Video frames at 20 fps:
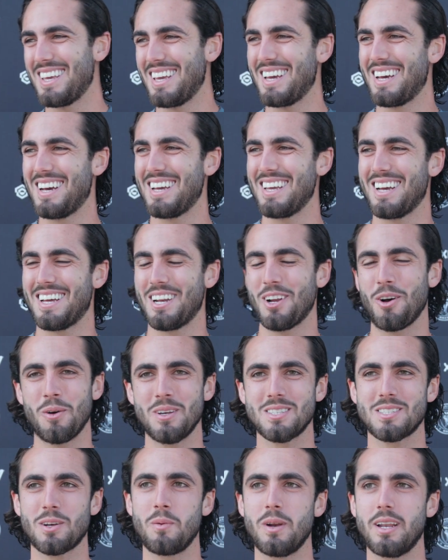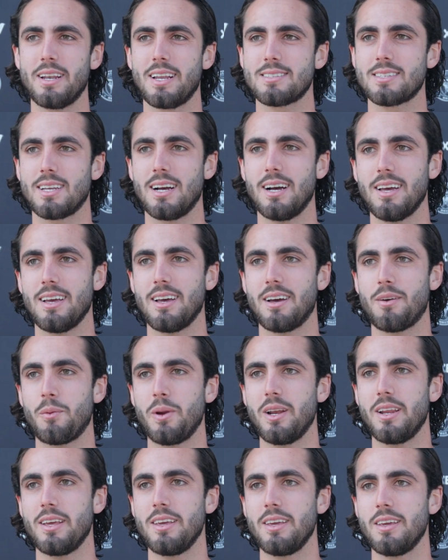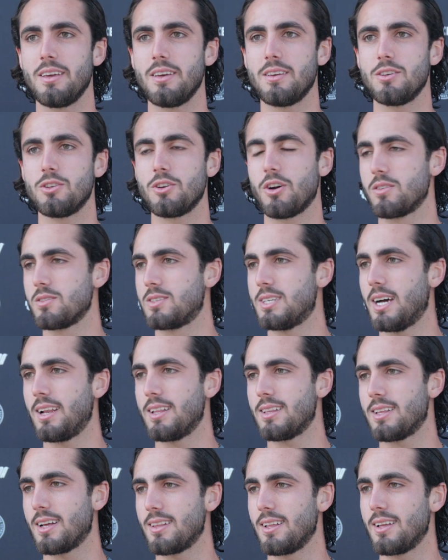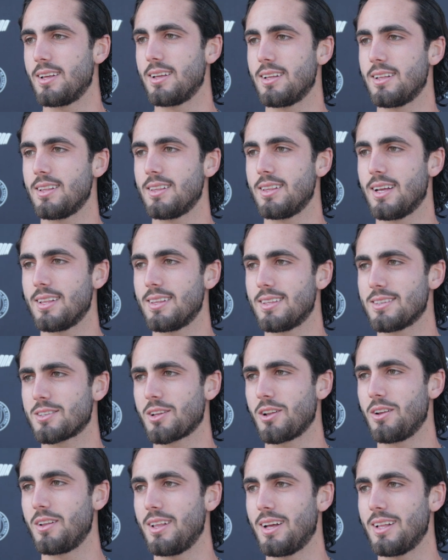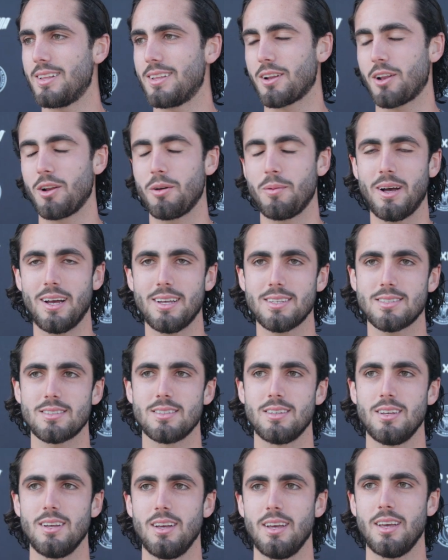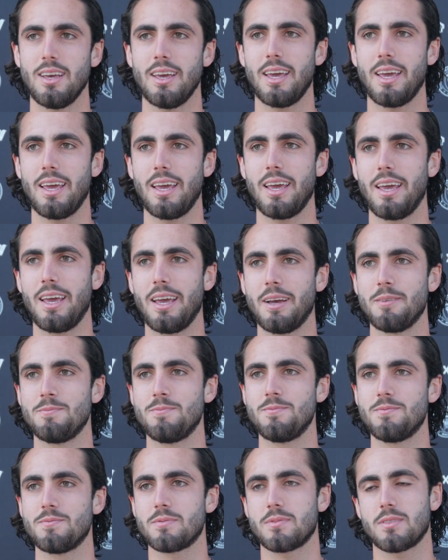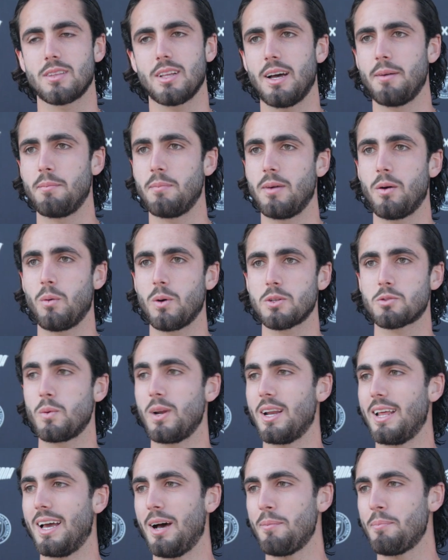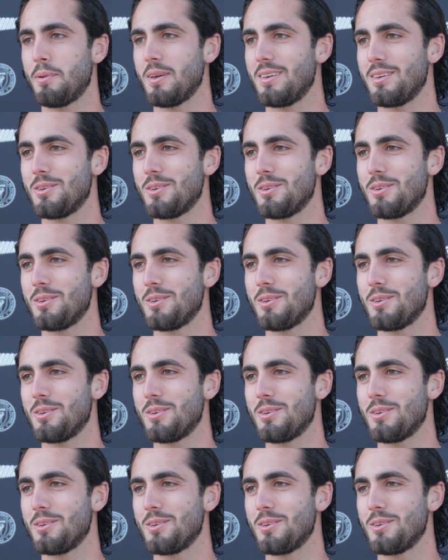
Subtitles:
Yeah. No, he's a really nice guy, a really young talent that the club has. I was really happy.